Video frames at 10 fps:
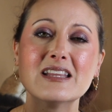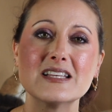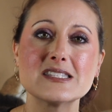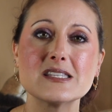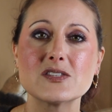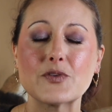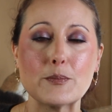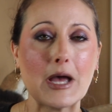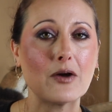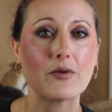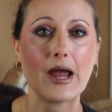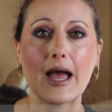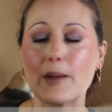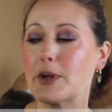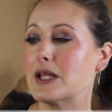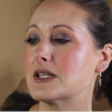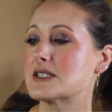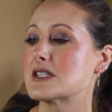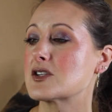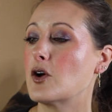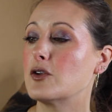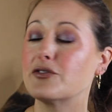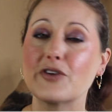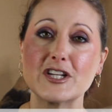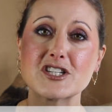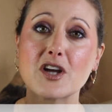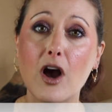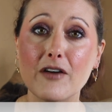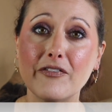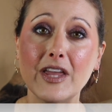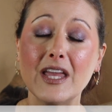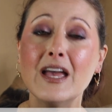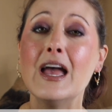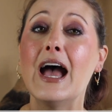This is from Al Rehab and this is called French Coffee.